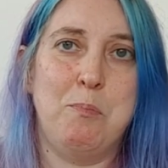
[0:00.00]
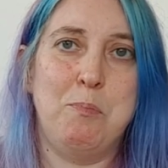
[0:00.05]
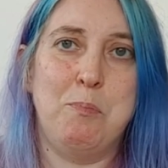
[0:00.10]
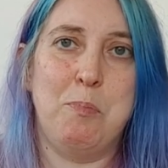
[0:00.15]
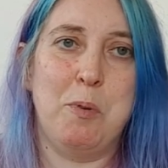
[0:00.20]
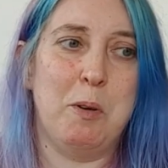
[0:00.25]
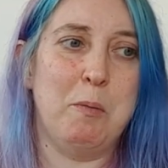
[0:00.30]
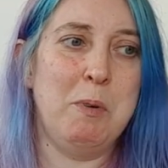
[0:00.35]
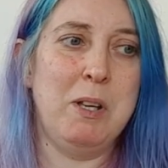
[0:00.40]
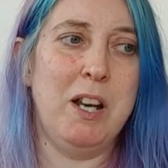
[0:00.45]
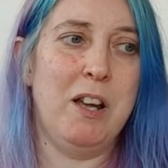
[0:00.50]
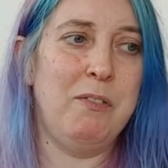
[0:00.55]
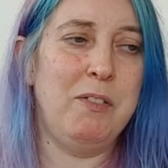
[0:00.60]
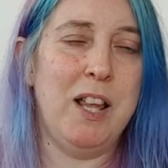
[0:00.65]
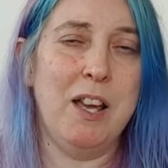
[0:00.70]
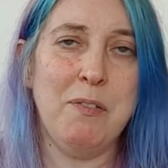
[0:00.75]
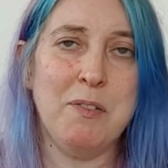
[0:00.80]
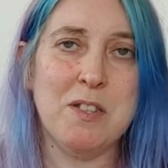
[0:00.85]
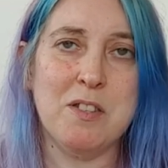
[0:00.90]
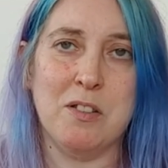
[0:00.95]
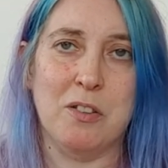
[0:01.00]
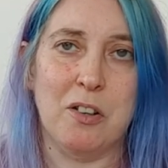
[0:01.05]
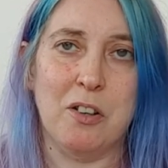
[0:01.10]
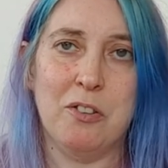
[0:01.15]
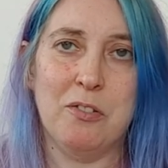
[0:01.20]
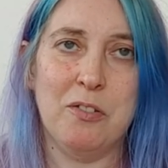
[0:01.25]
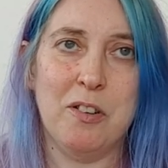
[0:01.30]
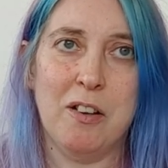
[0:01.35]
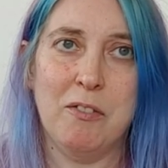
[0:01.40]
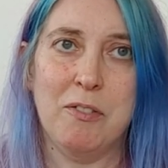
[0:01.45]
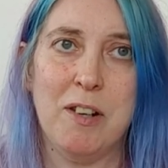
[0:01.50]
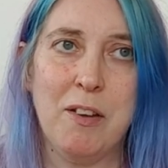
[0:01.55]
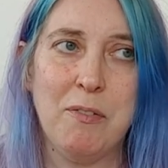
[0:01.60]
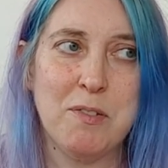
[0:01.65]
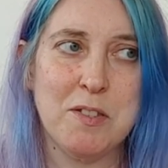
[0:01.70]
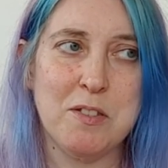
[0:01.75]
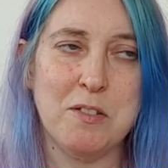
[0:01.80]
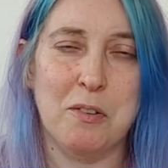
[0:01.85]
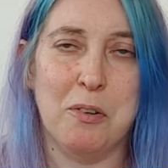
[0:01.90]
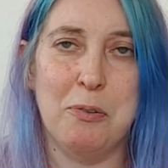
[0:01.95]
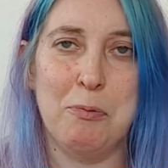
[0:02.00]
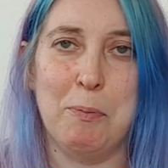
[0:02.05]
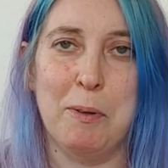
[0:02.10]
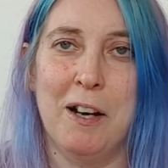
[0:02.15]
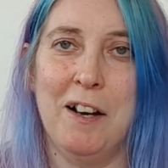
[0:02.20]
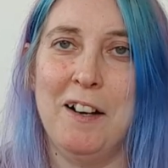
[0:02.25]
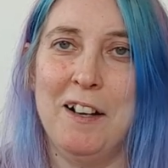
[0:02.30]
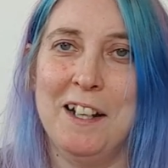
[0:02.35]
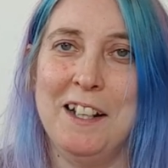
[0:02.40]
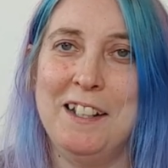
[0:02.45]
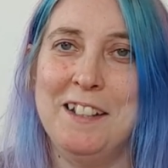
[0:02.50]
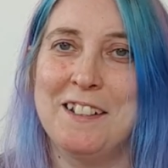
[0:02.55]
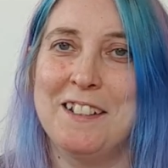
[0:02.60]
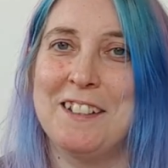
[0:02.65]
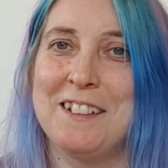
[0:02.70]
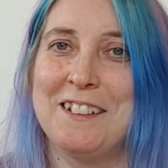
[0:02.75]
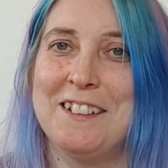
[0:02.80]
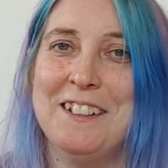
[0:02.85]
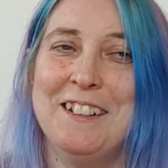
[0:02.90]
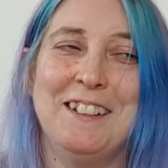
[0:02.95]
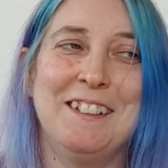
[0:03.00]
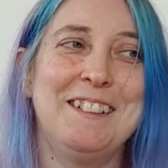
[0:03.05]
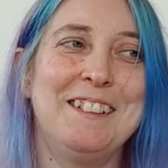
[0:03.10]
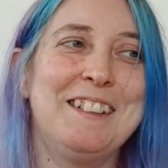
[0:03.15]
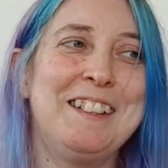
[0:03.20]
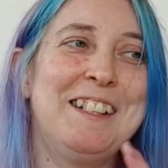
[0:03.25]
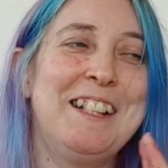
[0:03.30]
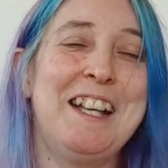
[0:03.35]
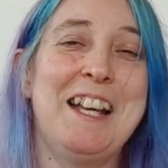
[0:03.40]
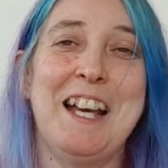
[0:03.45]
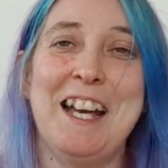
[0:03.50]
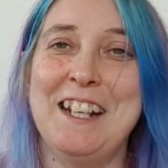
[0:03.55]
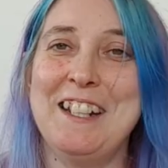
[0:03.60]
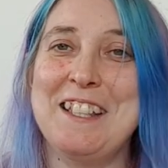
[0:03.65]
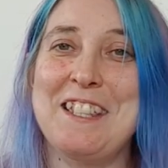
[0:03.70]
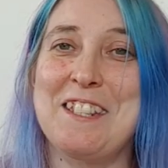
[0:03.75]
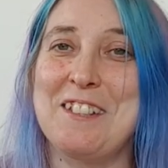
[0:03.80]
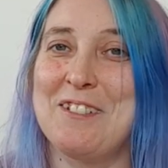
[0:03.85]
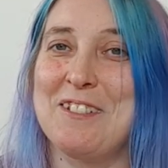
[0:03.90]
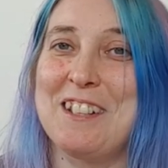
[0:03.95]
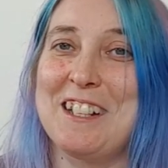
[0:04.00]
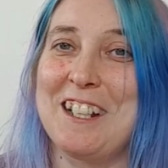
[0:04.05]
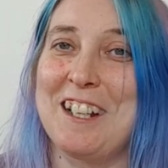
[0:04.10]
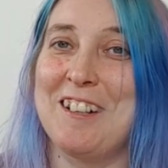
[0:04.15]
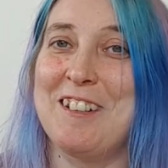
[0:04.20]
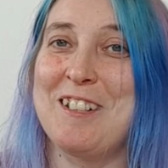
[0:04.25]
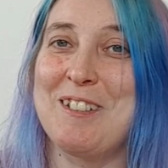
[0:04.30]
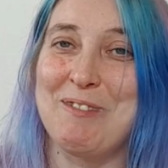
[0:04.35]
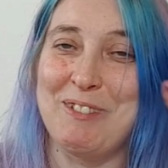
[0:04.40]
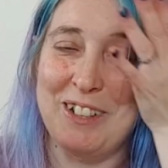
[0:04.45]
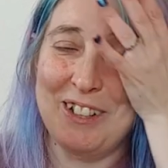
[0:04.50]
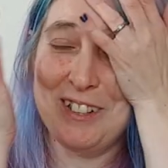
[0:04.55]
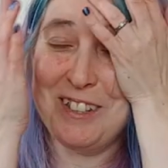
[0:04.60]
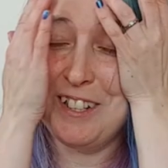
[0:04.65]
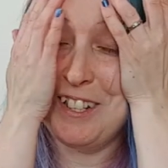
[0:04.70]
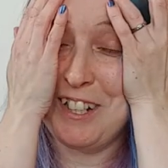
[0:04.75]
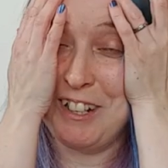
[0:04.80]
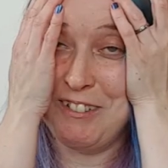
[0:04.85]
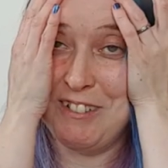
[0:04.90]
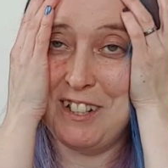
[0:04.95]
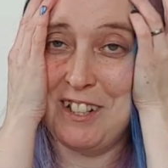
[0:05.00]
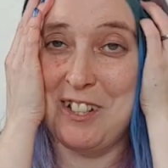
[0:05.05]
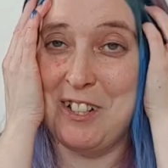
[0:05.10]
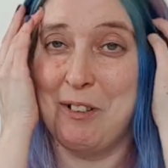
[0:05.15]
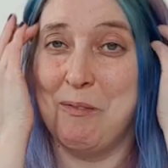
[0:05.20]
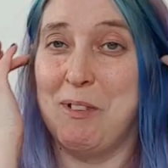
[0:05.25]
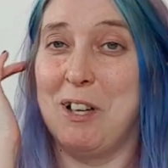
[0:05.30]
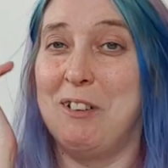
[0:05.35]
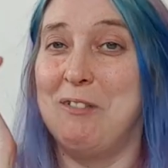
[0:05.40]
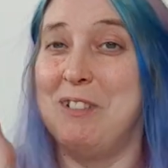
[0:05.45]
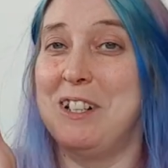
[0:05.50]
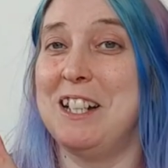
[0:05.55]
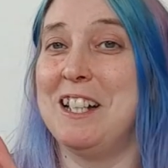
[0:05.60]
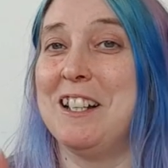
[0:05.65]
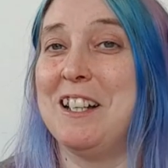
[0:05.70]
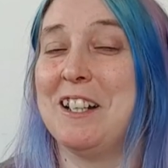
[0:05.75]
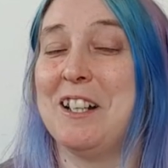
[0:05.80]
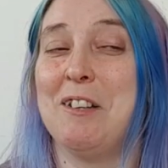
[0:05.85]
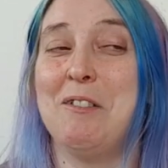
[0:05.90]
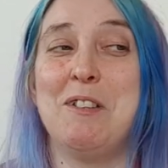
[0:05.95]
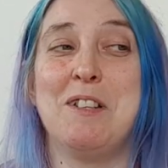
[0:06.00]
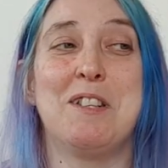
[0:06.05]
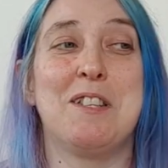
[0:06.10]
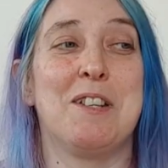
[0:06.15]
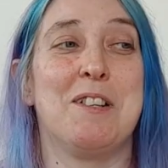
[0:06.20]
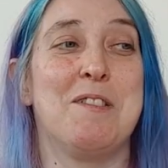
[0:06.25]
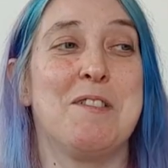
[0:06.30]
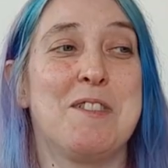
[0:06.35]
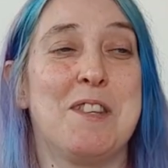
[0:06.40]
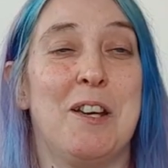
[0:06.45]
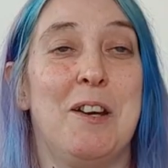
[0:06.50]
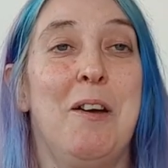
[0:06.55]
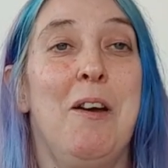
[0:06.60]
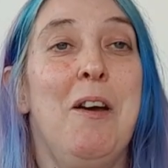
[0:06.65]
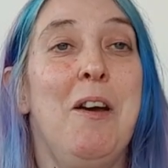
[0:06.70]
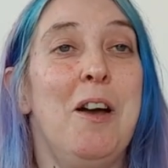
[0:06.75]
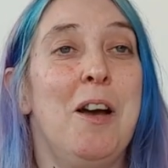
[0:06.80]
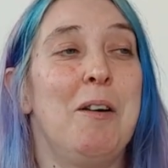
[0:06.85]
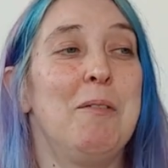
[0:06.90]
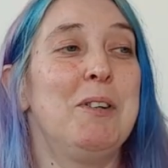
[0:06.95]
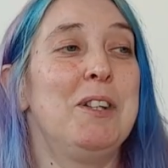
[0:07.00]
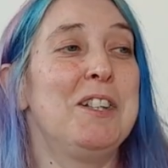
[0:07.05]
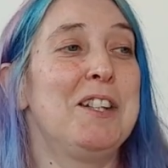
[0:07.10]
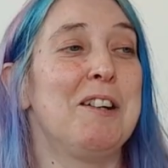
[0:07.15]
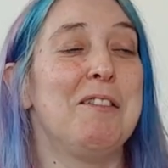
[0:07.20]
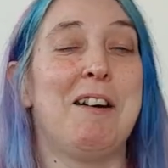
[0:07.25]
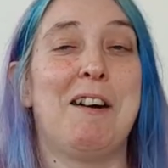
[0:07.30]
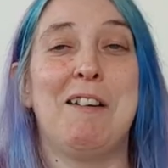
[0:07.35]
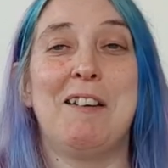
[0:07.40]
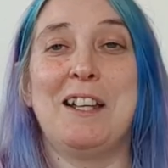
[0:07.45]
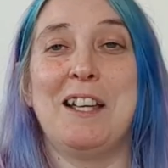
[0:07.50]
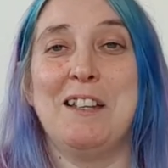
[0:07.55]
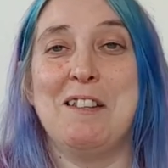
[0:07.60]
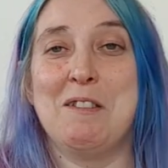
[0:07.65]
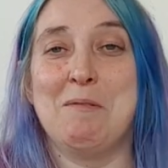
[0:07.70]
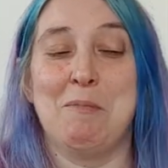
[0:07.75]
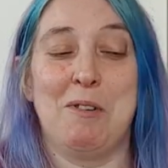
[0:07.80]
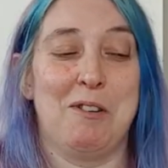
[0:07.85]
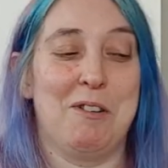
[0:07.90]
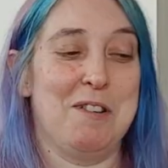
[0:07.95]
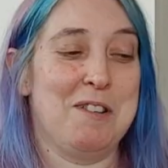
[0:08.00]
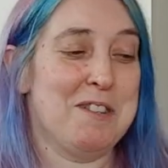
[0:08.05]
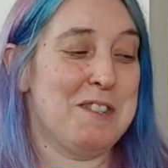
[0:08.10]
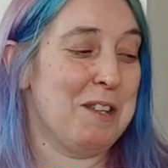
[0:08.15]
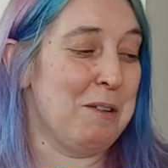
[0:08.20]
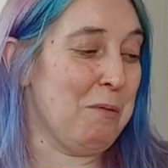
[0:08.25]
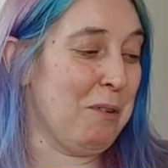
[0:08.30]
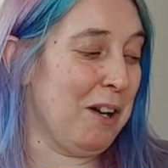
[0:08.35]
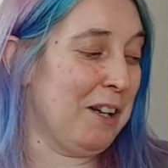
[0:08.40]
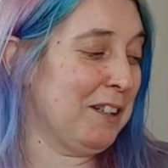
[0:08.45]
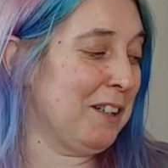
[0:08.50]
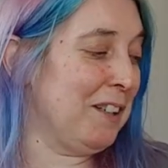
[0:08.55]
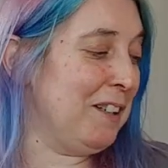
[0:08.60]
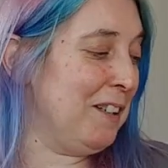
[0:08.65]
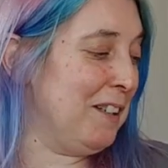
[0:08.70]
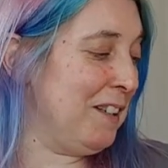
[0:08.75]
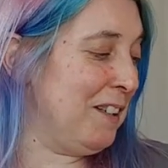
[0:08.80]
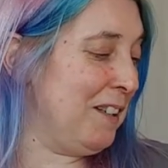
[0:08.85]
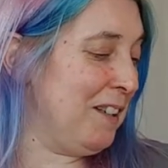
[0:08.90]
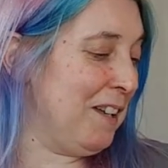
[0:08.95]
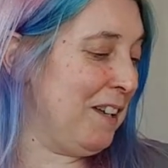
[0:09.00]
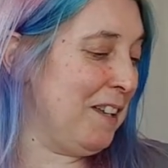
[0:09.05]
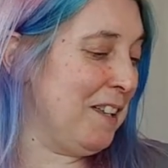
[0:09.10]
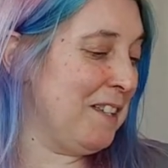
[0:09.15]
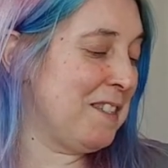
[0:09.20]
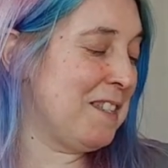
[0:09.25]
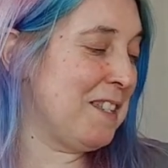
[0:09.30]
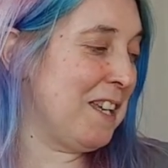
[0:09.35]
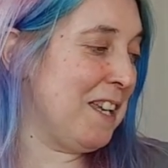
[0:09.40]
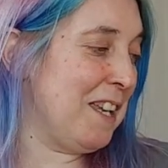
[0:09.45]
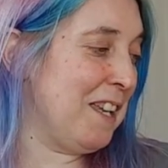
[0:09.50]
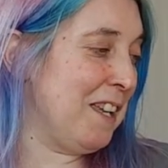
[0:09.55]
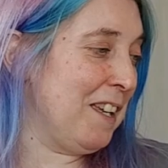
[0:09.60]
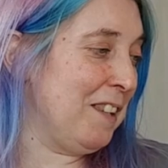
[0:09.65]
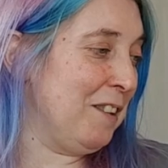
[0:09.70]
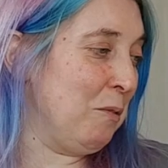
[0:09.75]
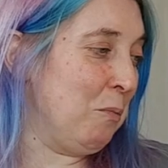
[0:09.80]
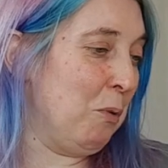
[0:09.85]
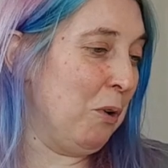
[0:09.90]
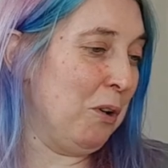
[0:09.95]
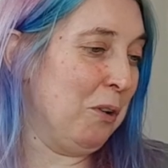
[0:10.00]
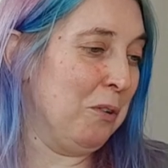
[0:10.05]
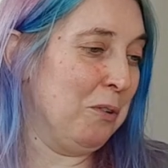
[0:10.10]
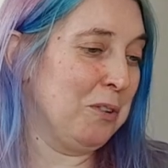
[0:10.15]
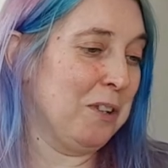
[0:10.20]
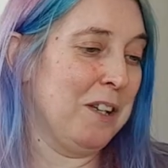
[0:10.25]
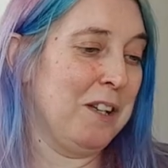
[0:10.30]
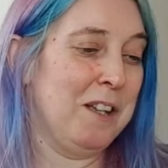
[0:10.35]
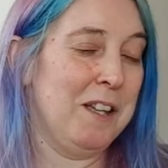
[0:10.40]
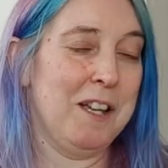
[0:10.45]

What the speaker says: But I mean, I've left stuff behind. And I still didn't go to my other charity shop that I really like going to. So I'm going to go out again tomorrow and see what I can see in the world.